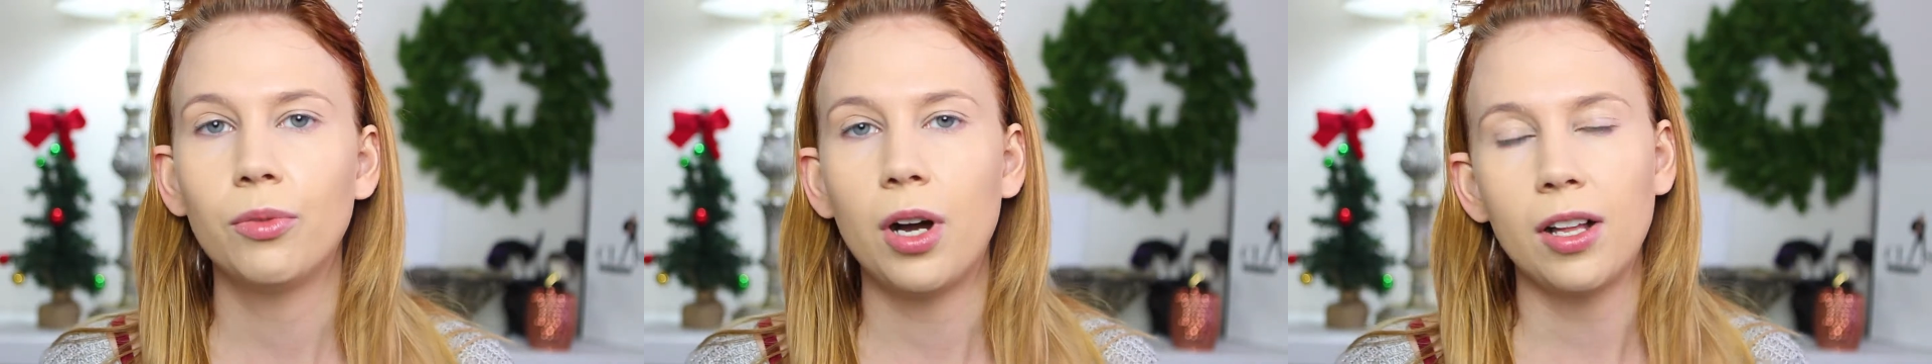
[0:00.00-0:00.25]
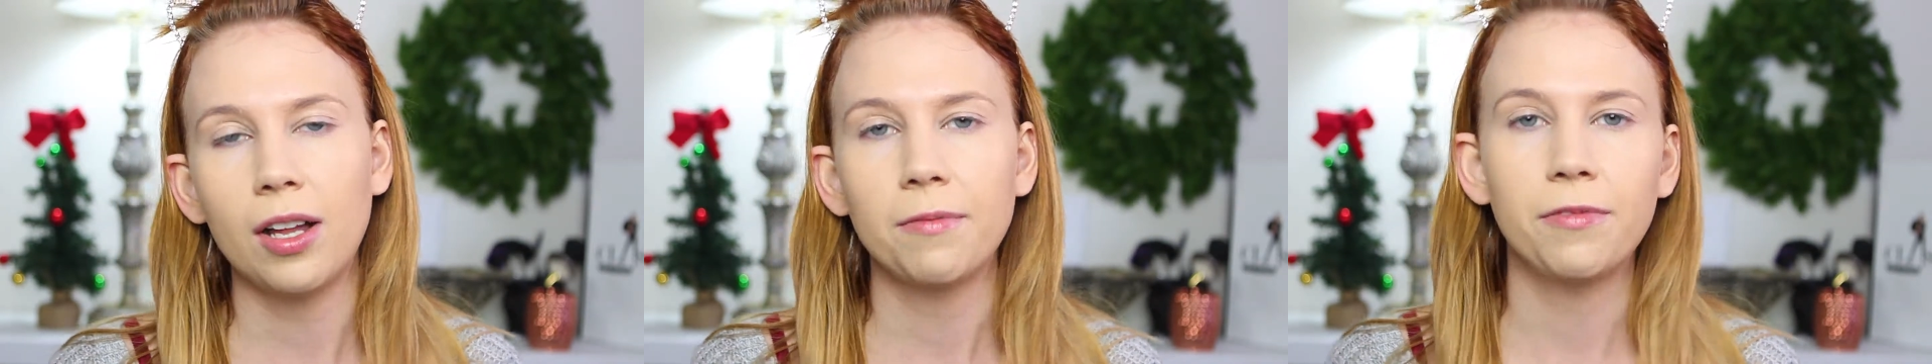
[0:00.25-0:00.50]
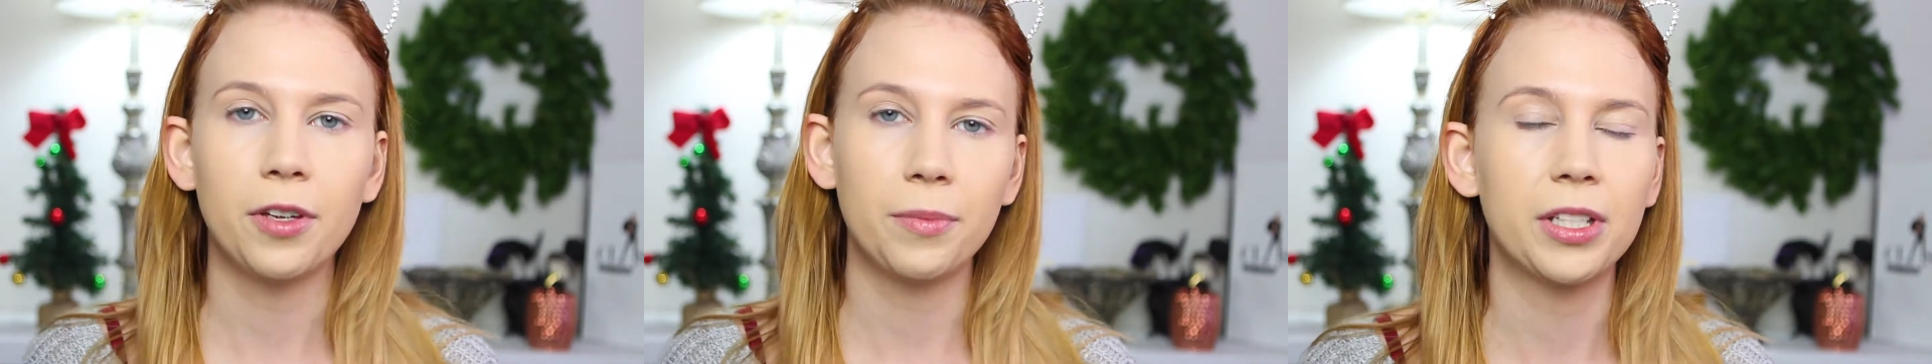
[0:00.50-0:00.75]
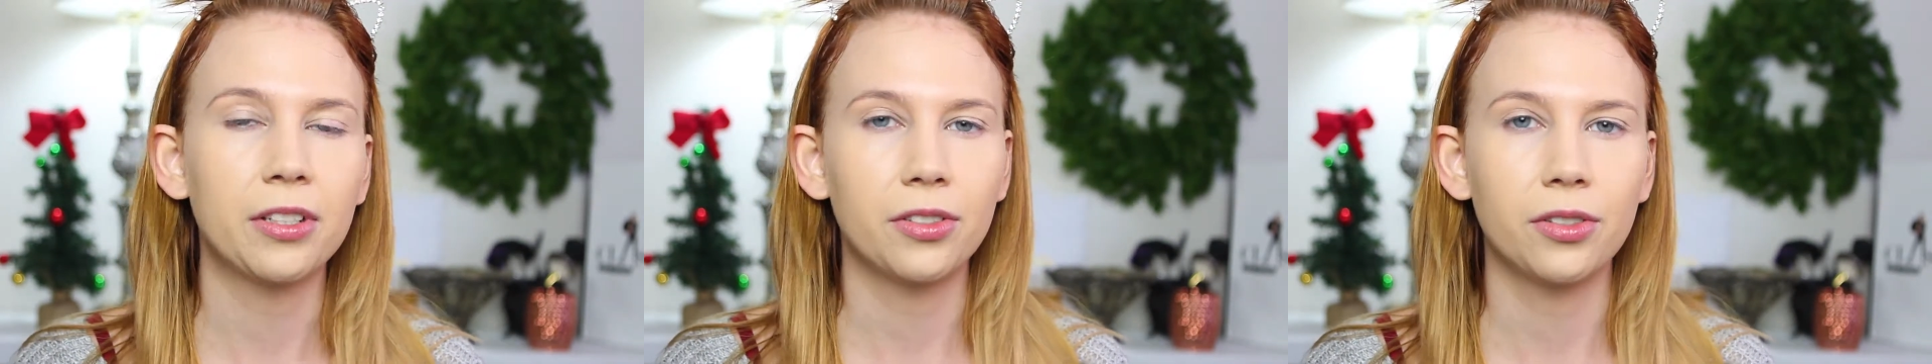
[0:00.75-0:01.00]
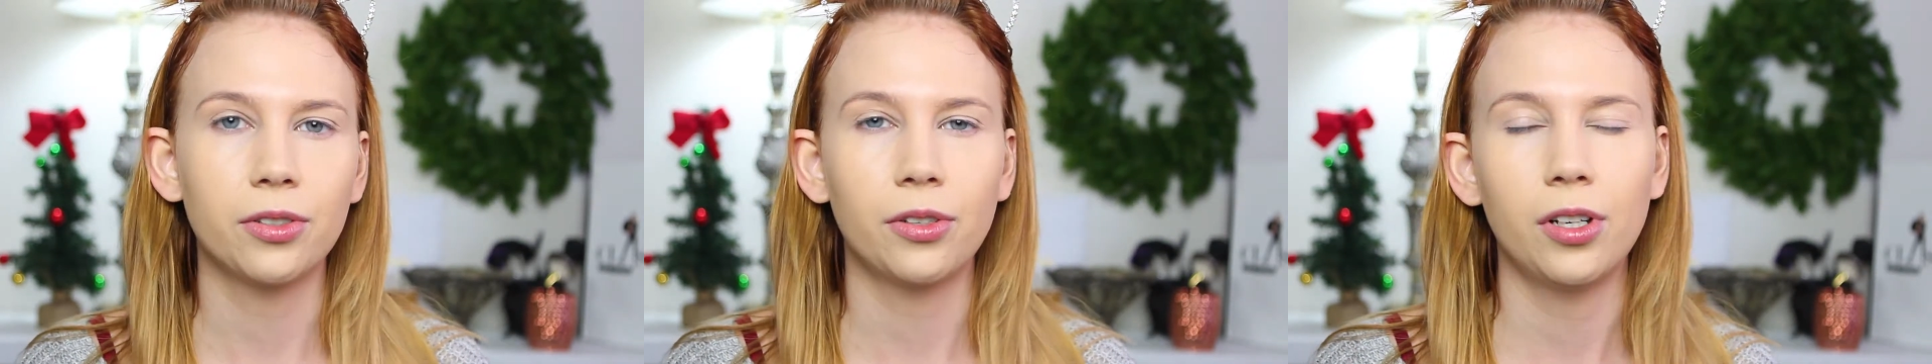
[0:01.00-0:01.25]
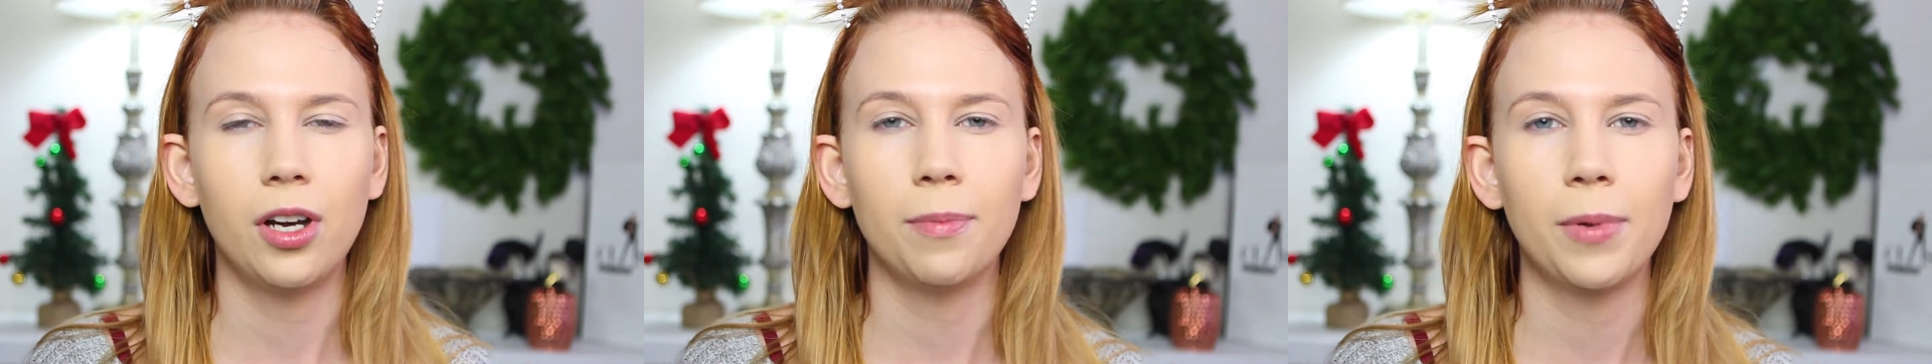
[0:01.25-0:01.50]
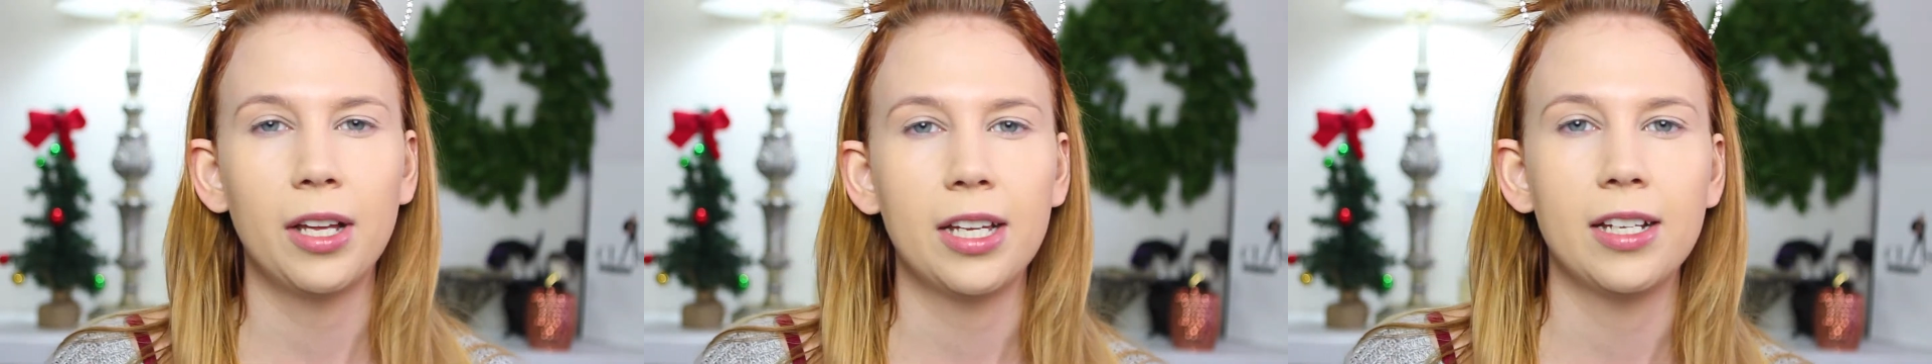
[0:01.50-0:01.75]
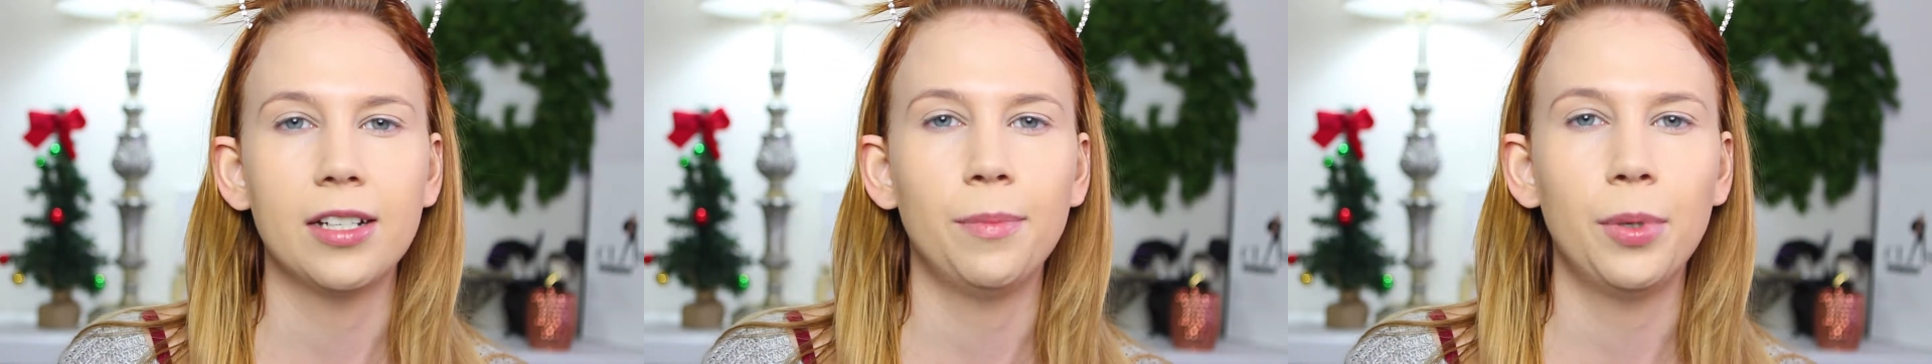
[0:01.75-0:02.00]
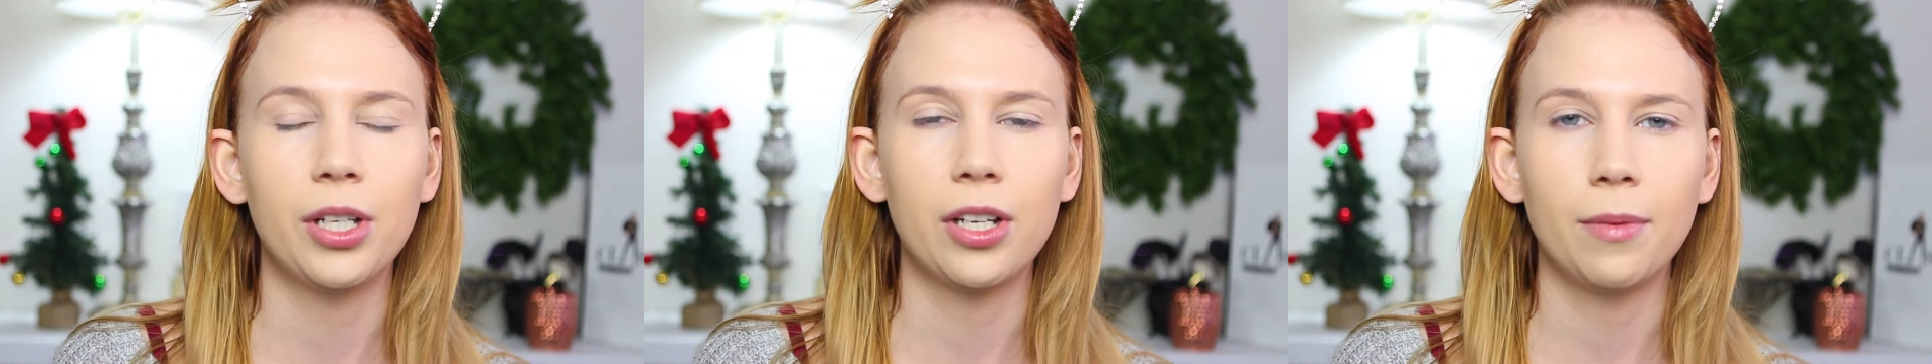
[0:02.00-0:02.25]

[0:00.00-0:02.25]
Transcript: while I'm filming the tutorial, I'll probably end up putting